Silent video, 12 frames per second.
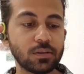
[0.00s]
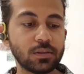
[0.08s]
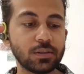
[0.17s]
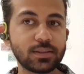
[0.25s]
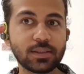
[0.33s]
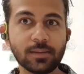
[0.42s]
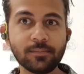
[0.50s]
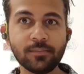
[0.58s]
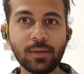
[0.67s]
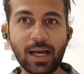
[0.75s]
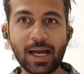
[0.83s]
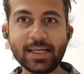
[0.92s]
some
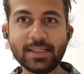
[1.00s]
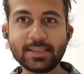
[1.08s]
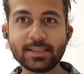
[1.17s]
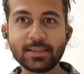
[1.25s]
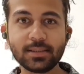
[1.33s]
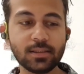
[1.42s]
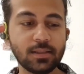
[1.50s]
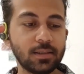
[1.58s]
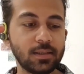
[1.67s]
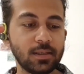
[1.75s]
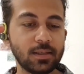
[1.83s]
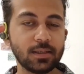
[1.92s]
ice,
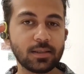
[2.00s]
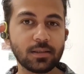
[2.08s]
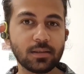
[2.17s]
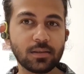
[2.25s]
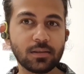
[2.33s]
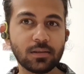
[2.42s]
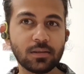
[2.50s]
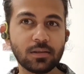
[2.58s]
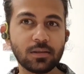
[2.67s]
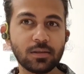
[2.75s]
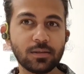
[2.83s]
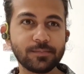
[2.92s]

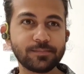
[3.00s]
uh,